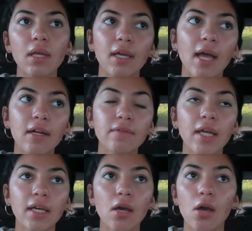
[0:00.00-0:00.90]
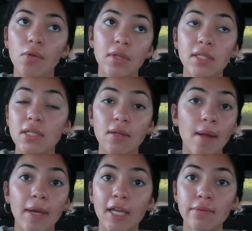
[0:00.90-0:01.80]
kind of like oh this is
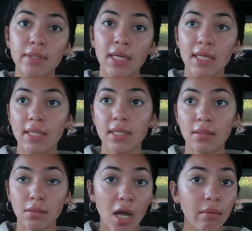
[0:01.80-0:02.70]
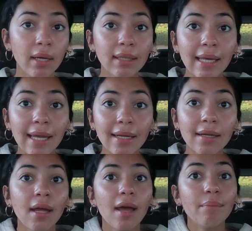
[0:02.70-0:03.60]
not my expertise this is not my
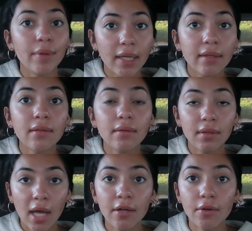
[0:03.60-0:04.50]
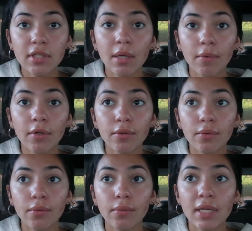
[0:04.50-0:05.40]
lane but I know someone
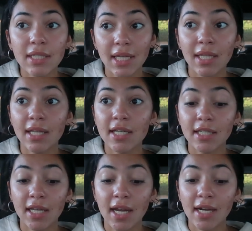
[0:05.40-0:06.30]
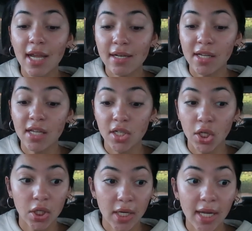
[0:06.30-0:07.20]
who is in this lane and does
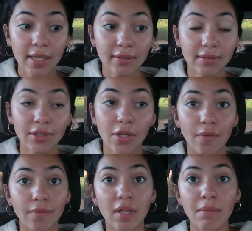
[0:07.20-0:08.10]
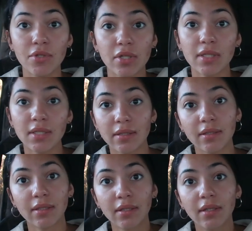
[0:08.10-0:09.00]
it great so let me just
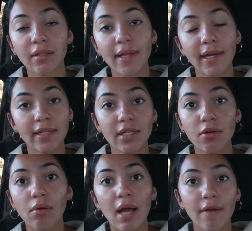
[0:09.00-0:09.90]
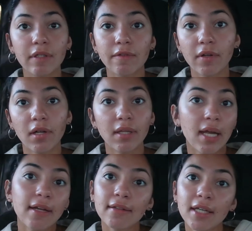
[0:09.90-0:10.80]
like you don't have to fill a
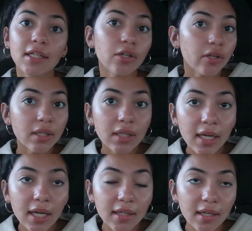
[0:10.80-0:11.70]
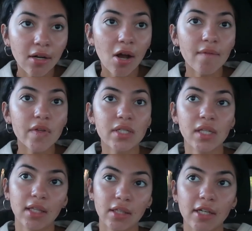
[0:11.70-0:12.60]
lane like you're in a lane and
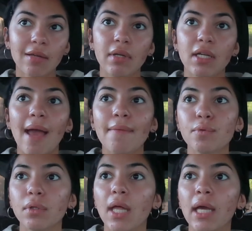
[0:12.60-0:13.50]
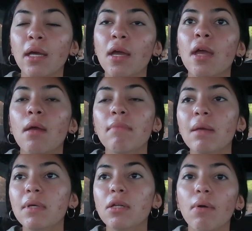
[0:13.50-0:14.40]
obviously like there can be times where like
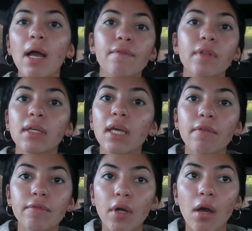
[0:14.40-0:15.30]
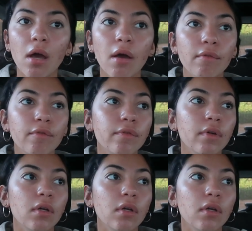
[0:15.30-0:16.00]
maybe you don't have the gift of